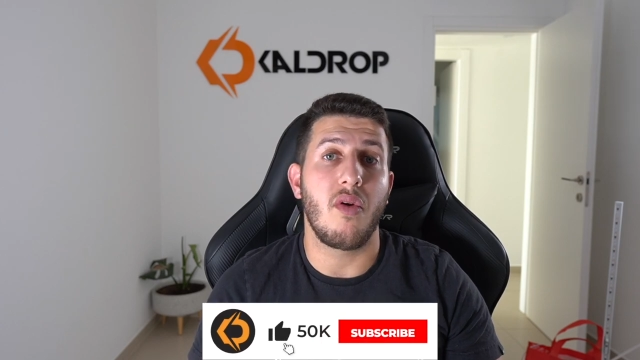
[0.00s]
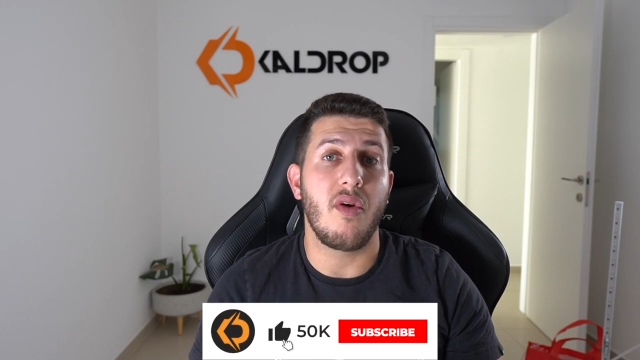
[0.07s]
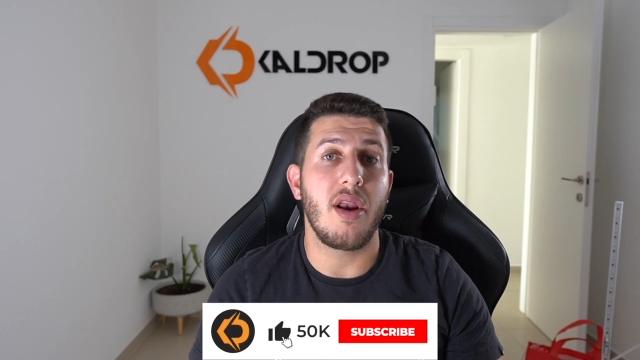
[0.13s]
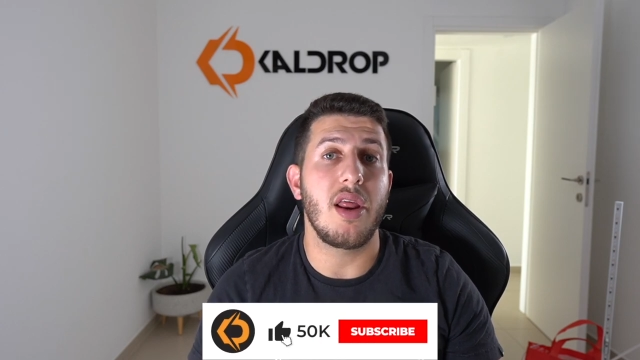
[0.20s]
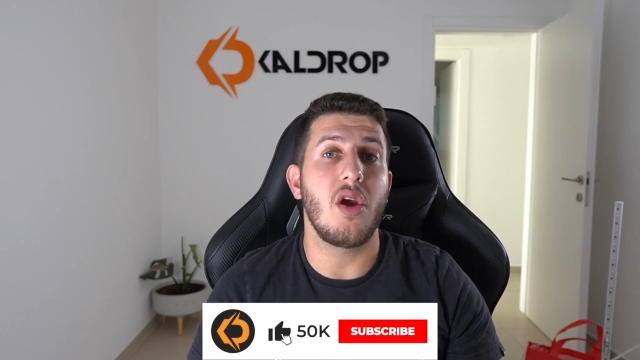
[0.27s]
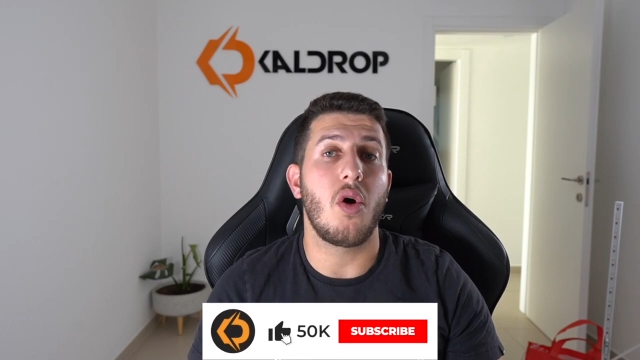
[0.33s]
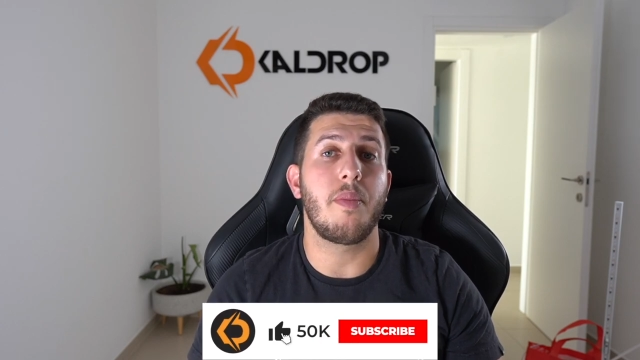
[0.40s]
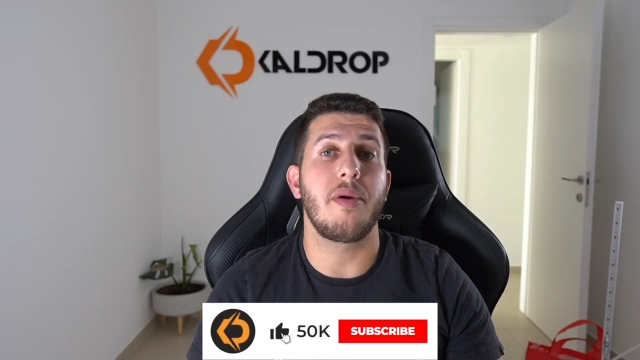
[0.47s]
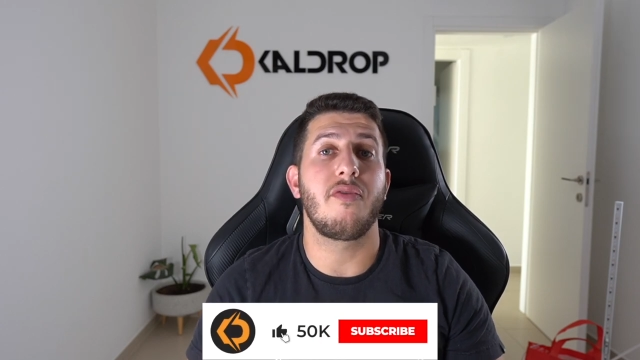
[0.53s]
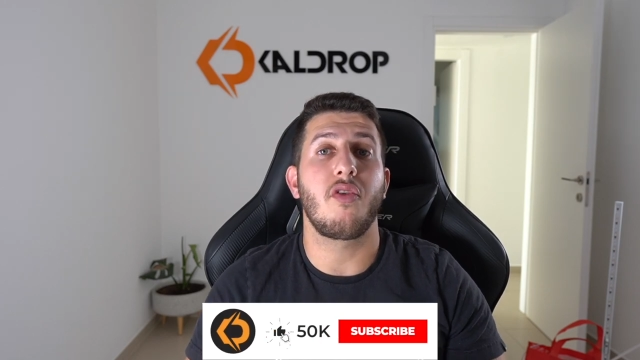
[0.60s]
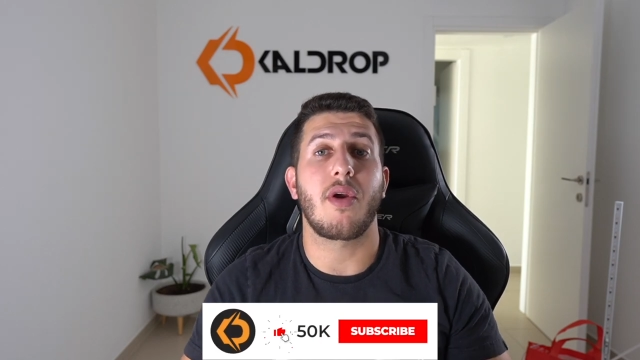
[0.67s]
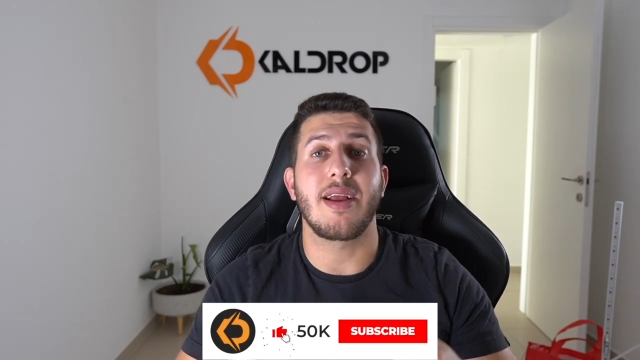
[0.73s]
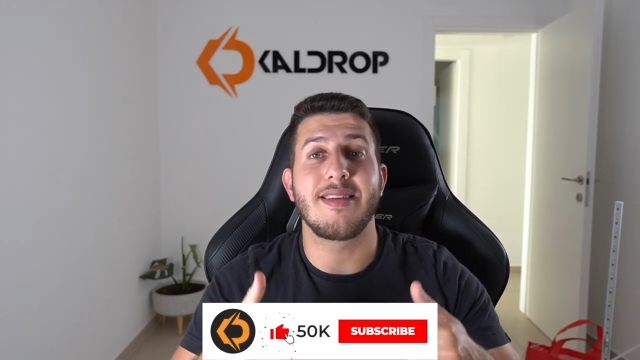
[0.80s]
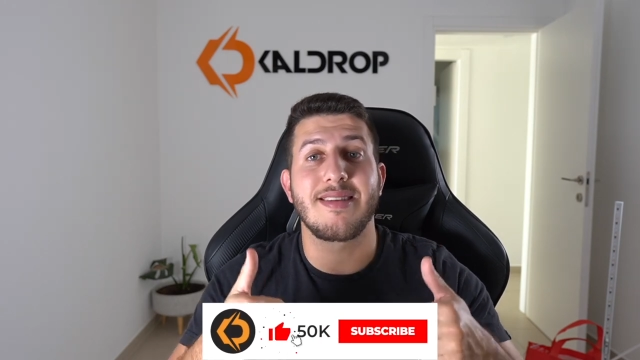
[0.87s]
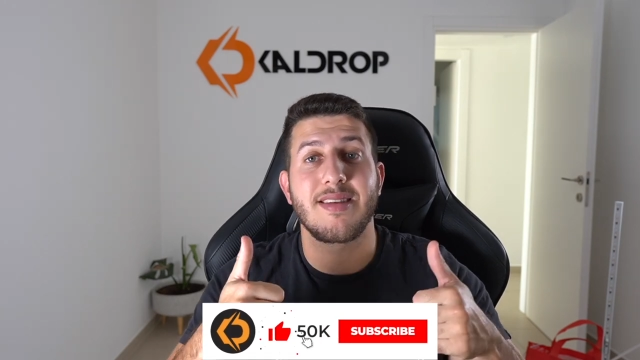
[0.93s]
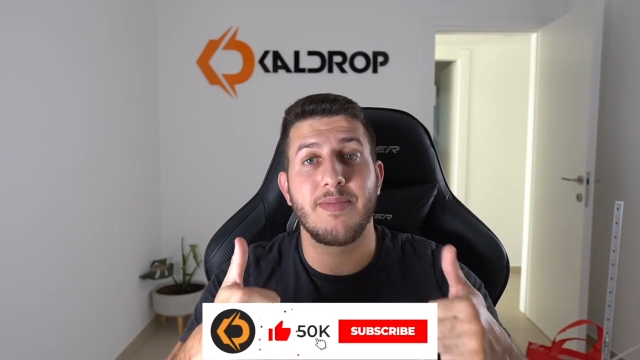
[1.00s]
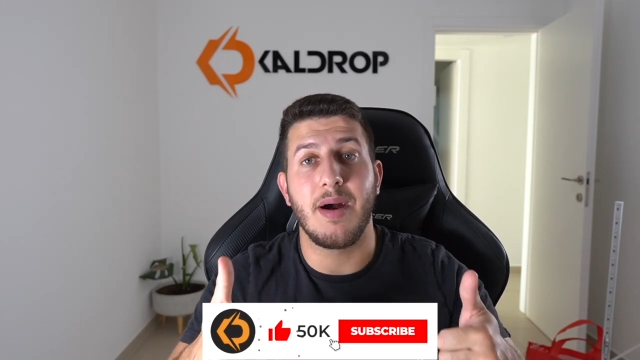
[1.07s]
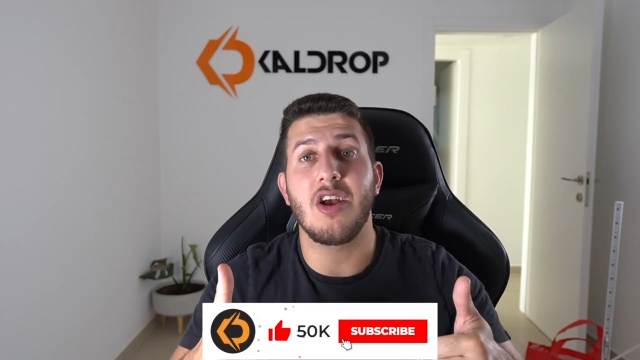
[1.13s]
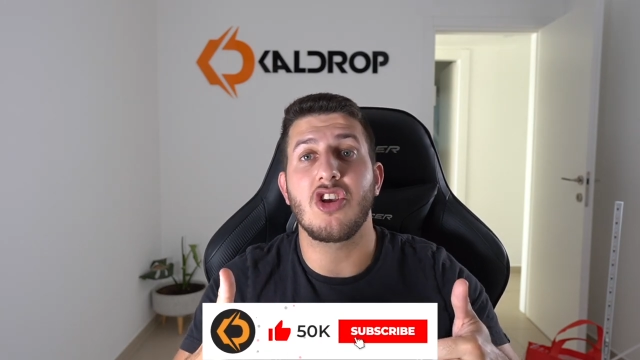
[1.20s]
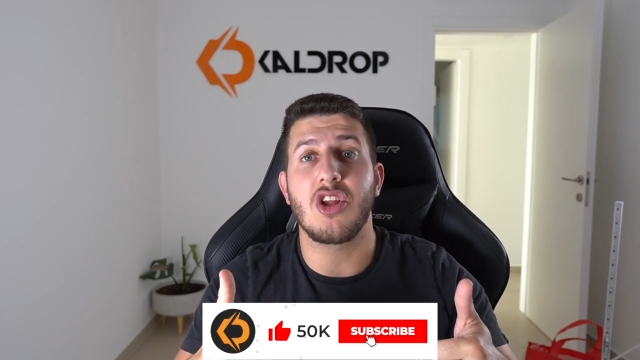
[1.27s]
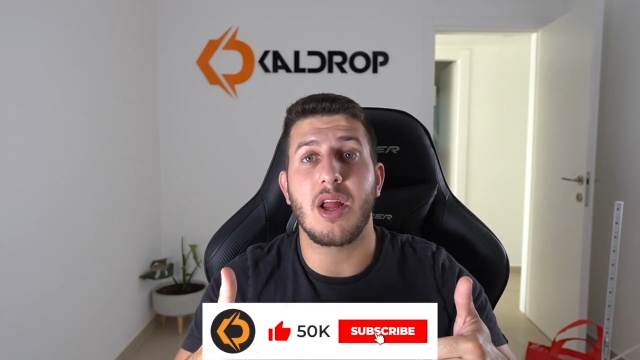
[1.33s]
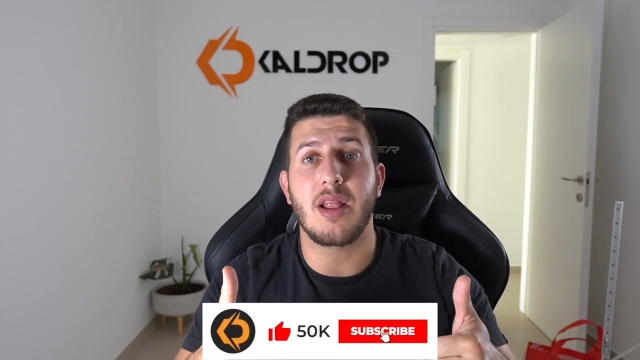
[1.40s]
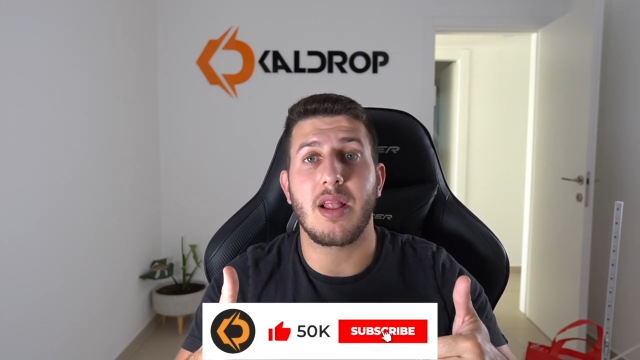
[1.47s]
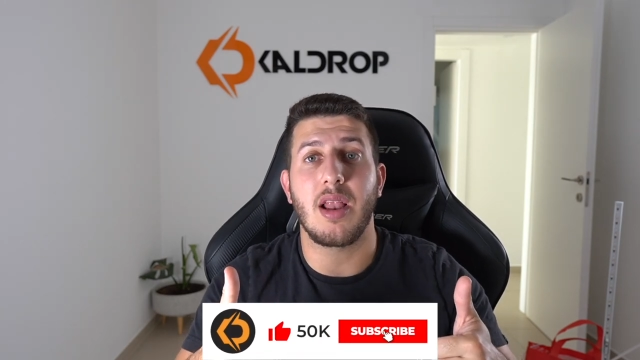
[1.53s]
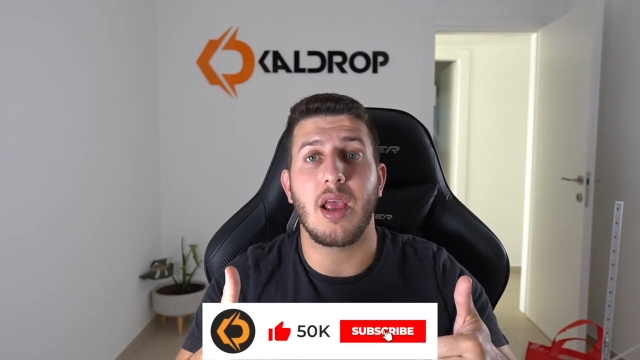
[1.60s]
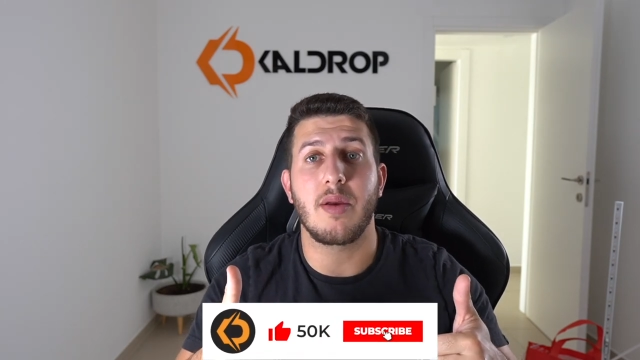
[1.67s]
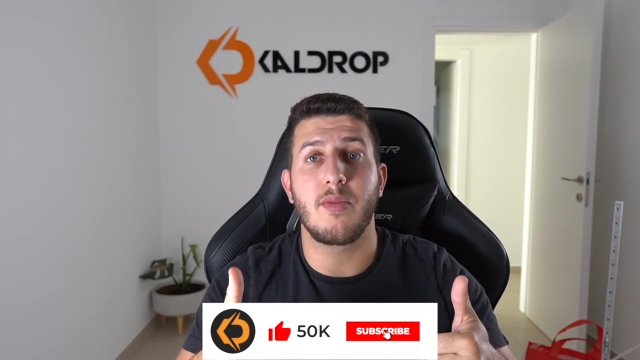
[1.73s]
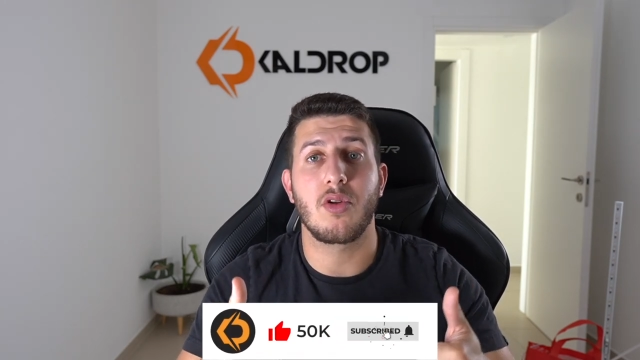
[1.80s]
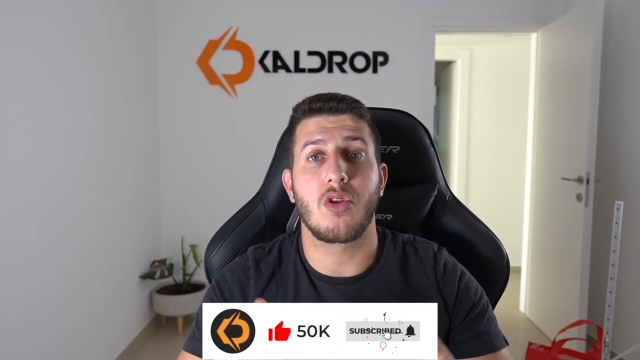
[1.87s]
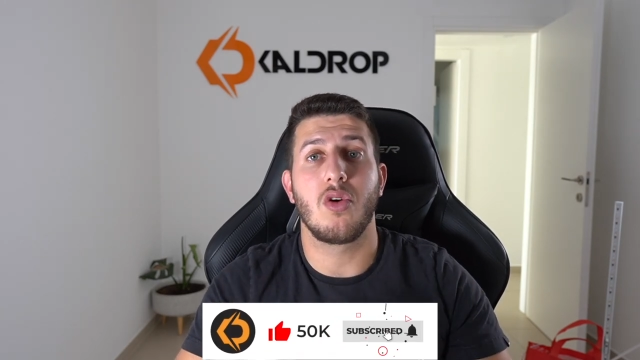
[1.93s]
really hope if you can smash that
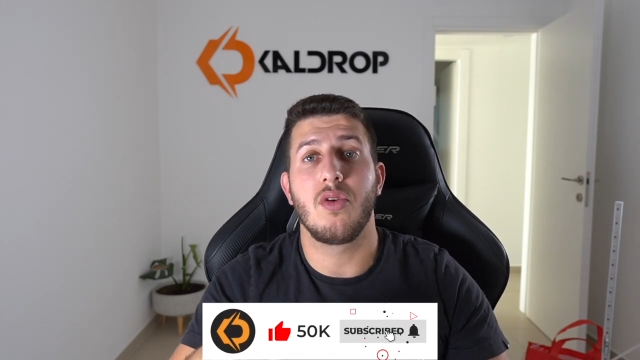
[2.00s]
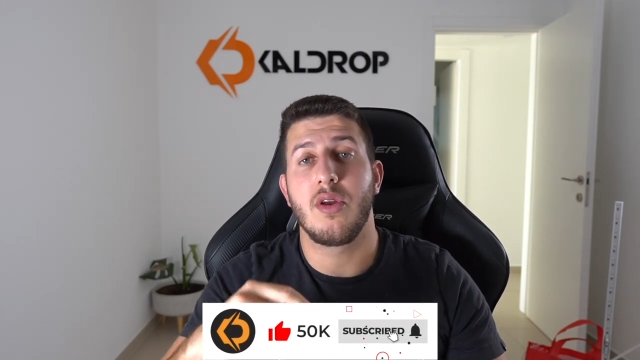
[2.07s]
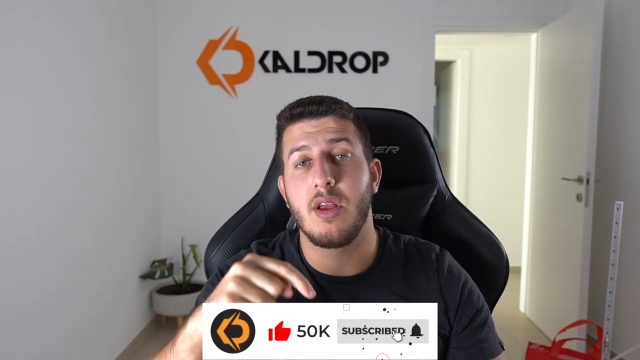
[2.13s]
like button